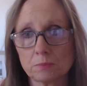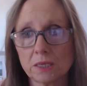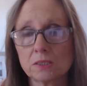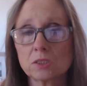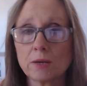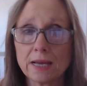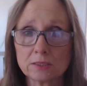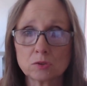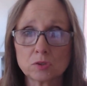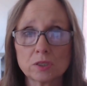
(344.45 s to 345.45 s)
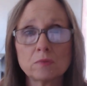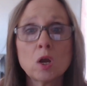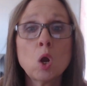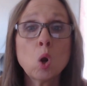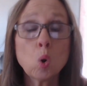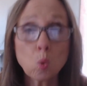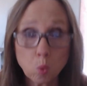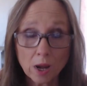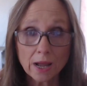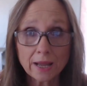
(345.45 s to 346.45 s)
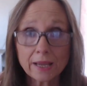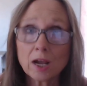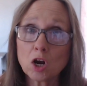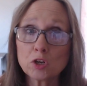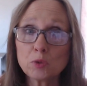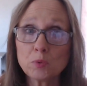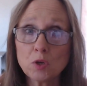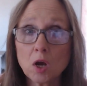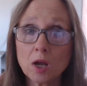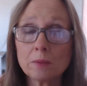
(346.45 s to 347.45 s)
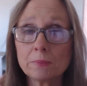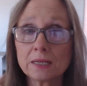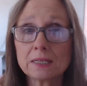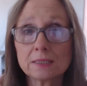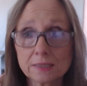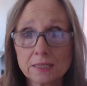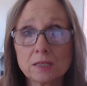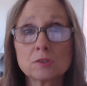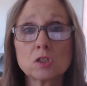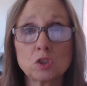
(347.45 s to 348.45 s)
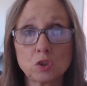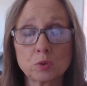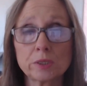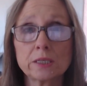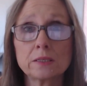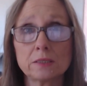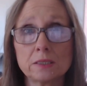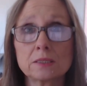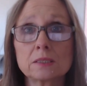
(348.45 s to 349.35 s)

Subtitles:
So ask yourself, why are you not making sales during this